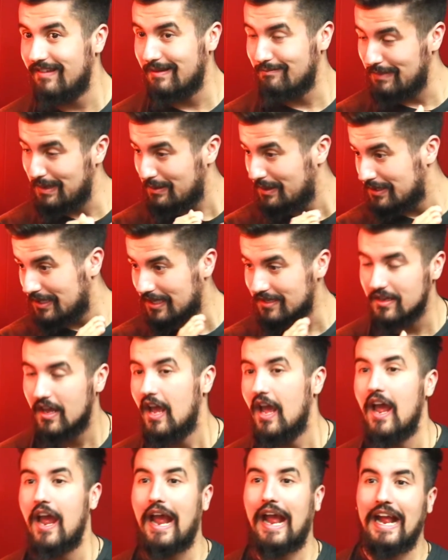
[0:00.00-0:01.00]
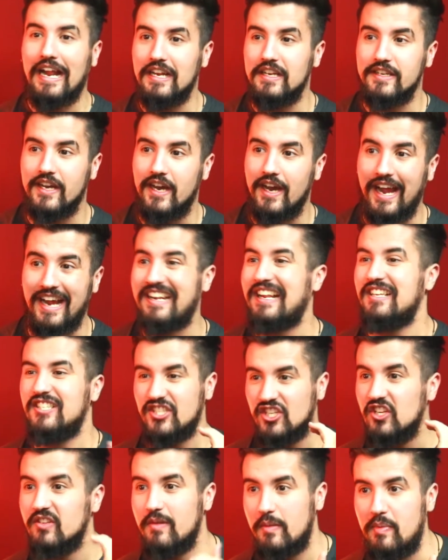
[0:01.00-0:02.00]
Maybe at the end, and uh, and I
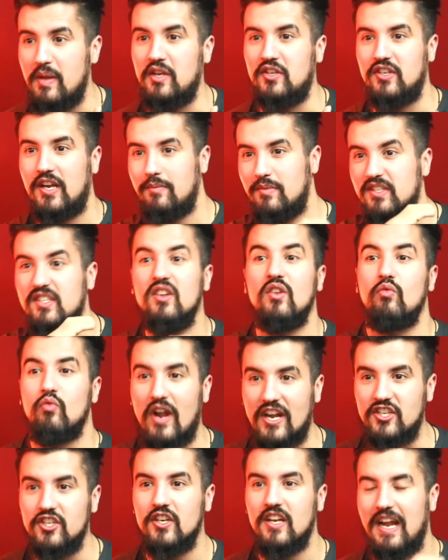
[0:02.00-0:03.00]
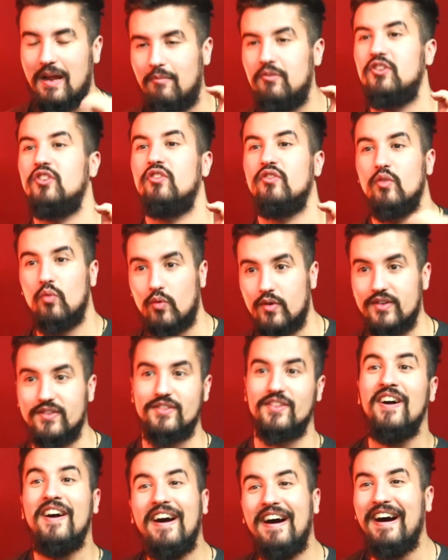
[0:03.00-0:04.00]
still am a bitch. I'm still wretched. I'm still the
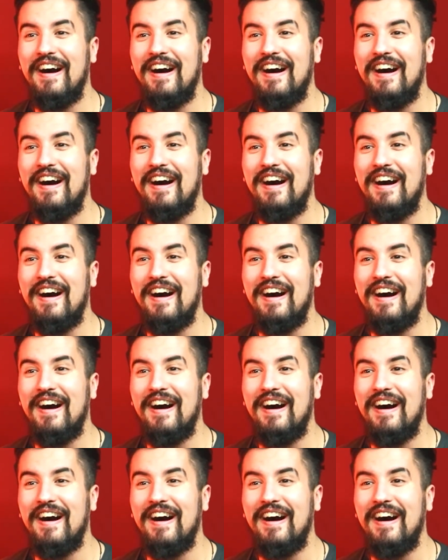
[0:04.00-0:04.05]
worst.